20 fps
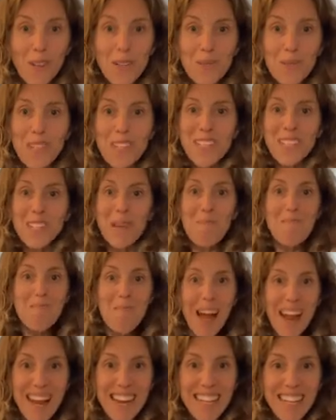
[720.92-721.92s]
which is
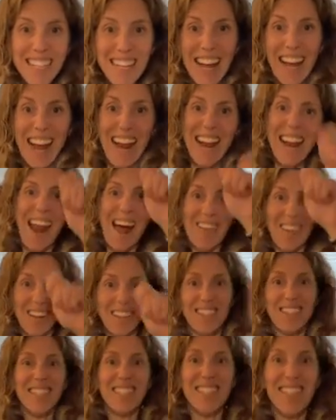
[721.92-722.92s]
amazing.
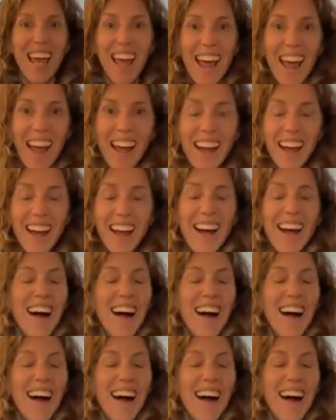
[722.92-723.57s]
Another tick.